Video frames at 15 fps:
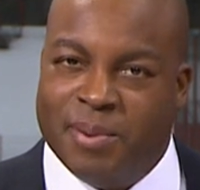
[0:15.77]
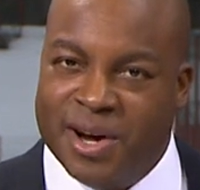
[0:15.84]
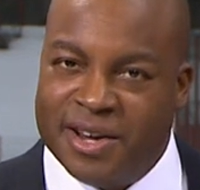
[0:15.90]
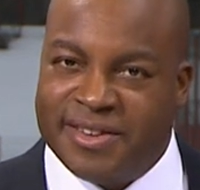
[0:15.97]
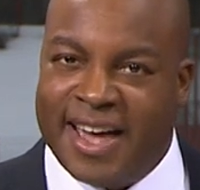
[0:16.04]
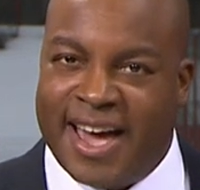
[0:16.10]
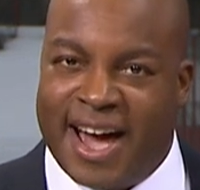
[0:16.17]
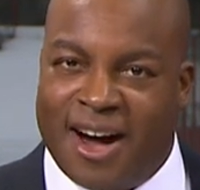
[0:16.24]

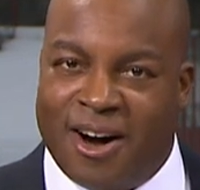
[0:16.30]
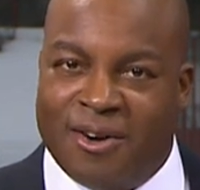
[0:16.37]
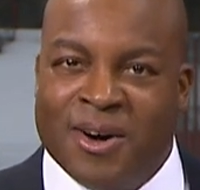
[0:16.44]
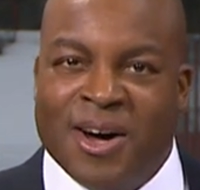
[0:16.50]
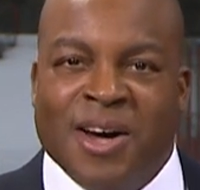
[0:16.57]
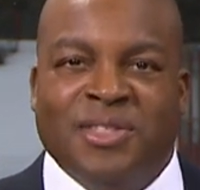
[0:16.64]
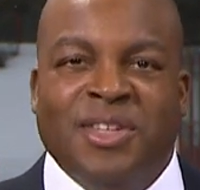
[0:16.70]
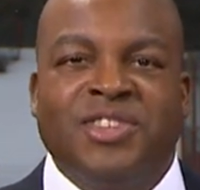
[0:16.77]
But
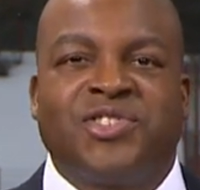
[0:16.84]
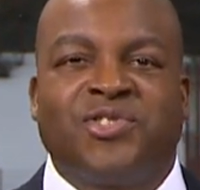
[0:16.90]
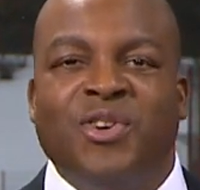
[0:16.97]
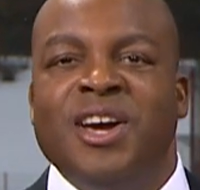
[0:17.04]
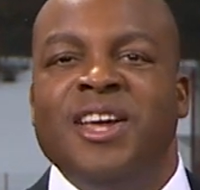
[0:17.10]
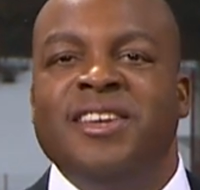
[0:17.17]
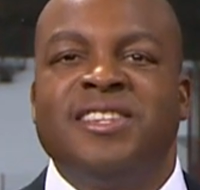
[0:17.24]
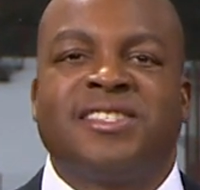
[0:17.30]
now, the
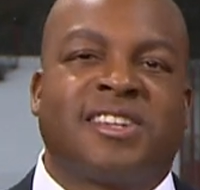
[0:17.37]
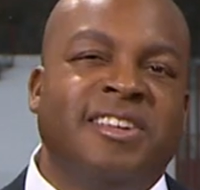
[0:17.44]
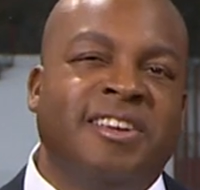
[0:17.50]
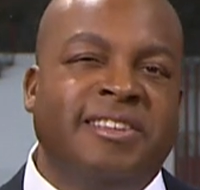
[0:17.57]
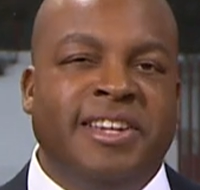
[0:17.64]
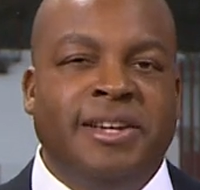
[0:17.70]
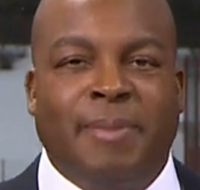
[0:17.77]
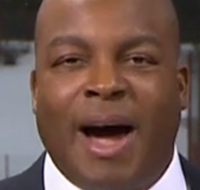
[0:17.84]
trend is
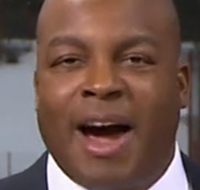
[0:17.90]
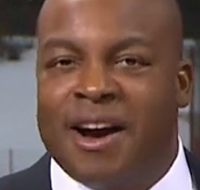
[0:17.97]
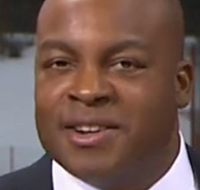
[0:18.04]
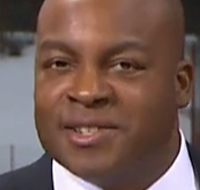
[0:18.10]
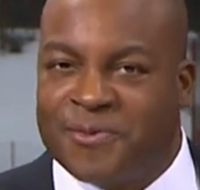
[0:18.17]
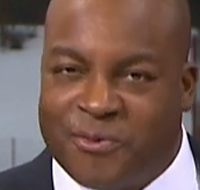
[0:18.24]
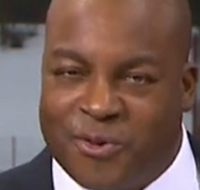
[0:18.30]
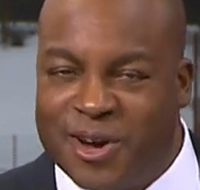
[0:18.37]
clearly
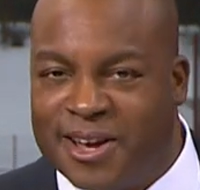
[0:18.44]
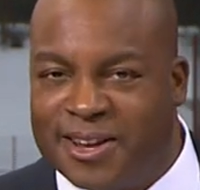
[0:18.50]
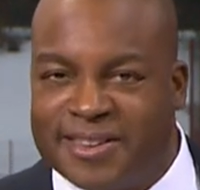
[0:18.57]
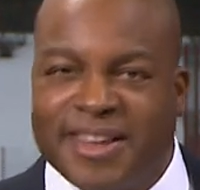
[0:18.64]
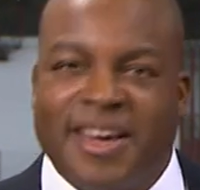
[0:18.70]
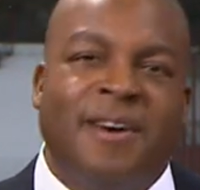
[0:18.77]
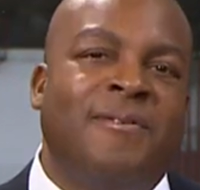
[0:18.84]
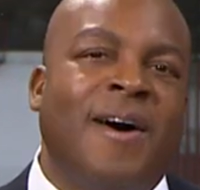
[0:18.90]
Bayern's
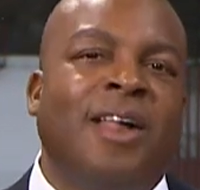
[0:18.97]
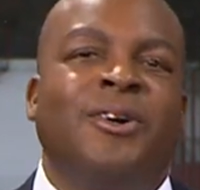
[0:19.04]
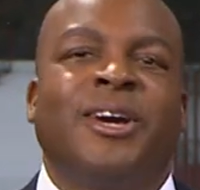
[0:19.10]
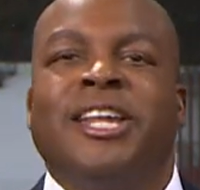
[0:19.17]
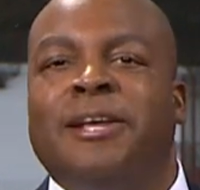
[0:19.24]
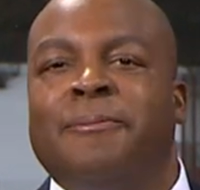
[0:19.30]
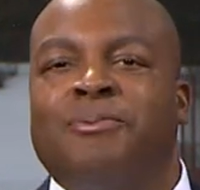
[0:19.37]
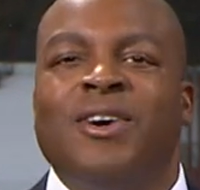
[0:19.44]
friend,
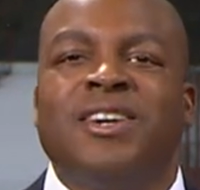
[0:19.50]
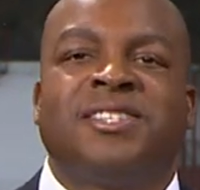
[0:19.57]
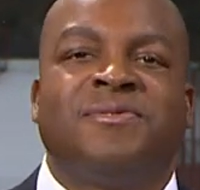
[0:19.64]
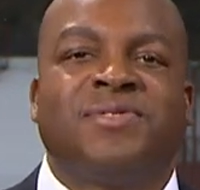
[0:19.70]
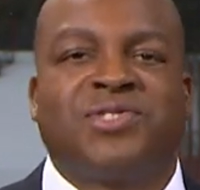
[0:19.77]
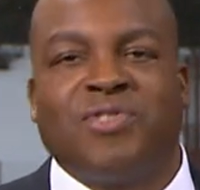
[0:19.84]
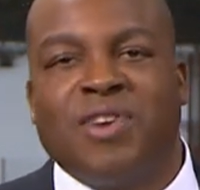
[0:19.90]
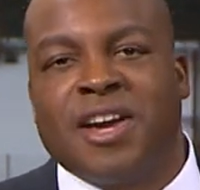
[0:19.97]
following an
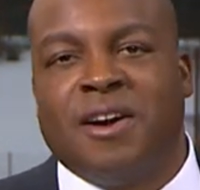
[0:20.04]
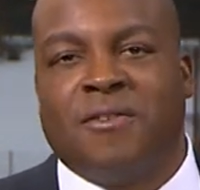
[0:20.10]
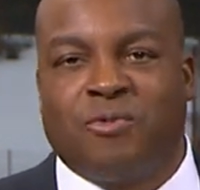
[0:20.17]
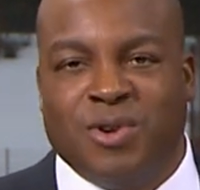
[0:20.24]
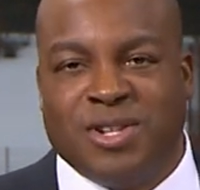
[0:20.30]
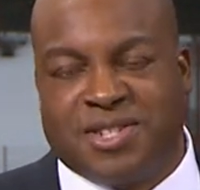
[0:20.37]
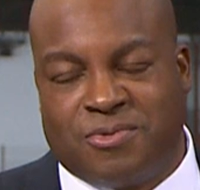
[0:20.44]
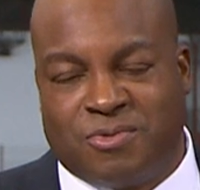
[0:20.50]
impressive string
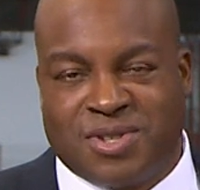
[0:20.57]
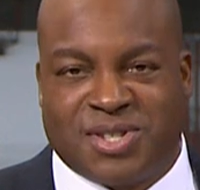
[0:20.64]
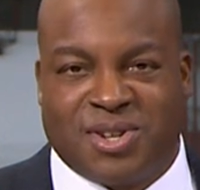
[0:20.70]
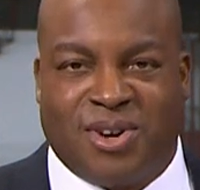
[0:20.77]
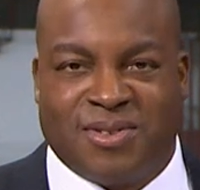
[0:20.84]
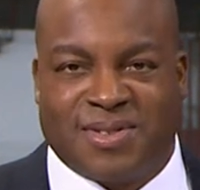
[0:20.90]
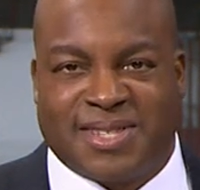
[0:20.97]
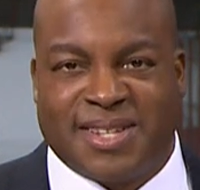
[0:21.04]
of recent
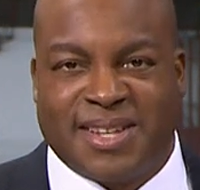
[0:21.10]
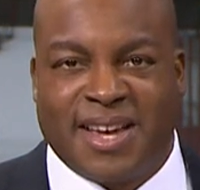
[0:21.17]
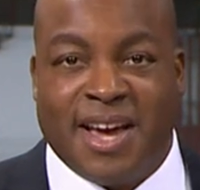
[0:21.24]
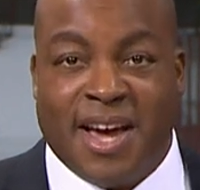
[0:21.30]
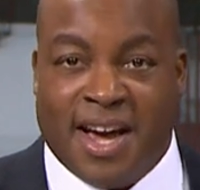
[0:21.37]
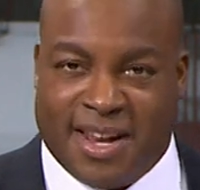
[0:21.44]
results.